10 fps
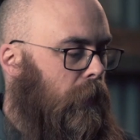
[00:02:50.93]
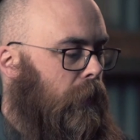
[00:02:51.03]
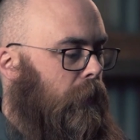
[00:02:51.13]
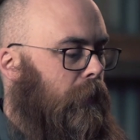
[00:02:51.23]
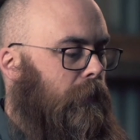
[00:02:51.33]

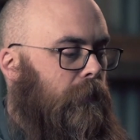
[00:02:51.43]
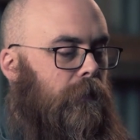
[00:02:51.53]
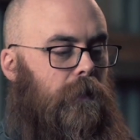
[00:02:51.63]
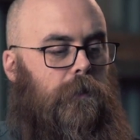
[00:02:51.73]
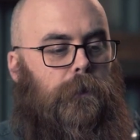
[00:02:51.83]
uh,
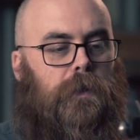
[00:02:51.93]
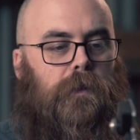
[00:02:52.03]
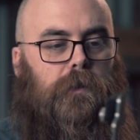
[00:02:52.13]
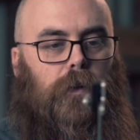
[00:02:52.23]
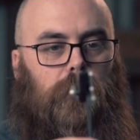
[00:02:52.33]
it, these
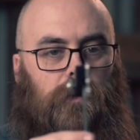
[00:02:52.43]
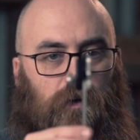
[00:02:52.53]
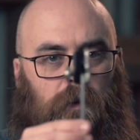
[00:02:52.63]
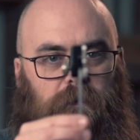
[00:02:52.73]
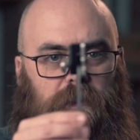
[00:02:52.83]
pieces
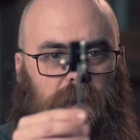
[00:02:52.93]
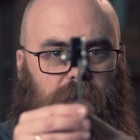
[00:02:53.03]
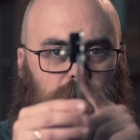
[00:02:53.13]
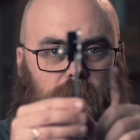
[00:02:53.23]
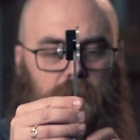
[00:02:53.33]
are
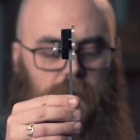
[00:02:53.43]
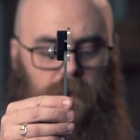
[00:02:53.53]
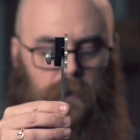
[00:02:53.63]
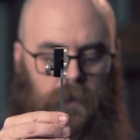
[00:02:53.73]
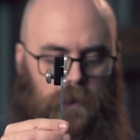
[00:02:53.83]
offset from one
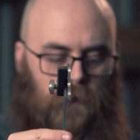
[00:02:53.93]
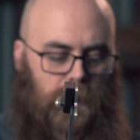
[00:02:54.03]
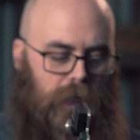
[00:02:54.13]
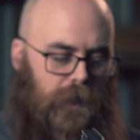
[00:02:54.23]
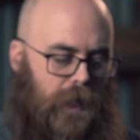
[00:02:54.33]
another so that you
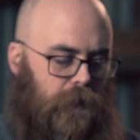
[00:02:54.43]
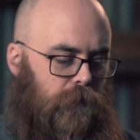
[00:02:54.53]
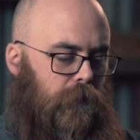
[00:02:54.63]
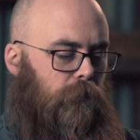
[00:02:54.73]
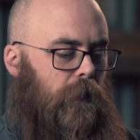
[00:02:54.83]
can
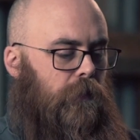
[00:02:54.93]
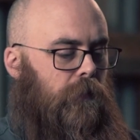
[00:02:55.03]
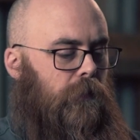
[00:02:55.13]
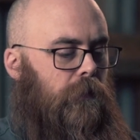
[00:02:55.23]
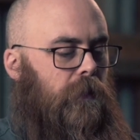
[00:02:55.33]
actually
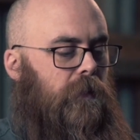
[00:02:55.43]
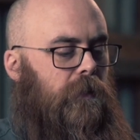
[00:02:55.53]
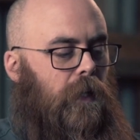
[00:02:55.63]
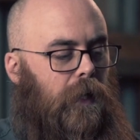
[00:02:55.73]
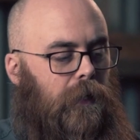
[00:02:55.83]
register the
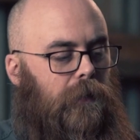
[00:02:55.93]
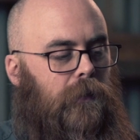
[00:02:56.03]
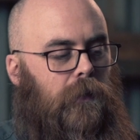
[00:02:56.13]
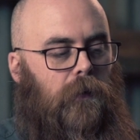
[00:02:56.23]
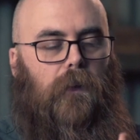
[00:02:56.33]
side